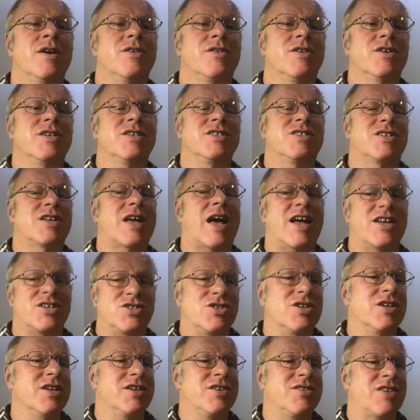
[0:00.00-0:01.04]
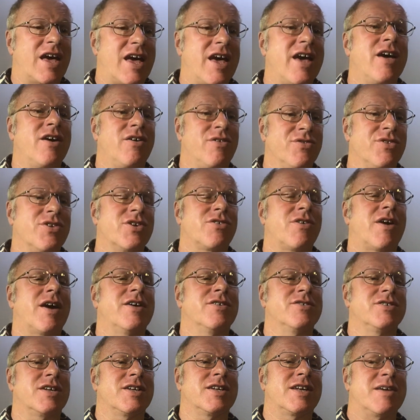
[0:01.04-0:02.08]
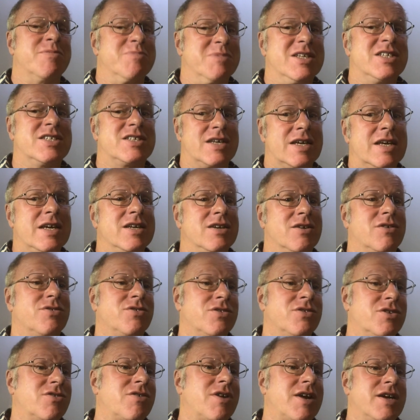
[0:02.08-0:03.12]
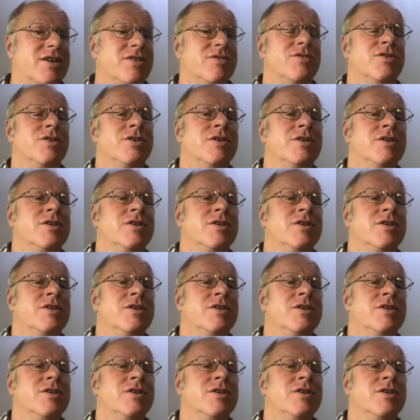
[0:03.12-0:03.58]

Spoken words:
that is actually there on the ground and can be seen on the ground.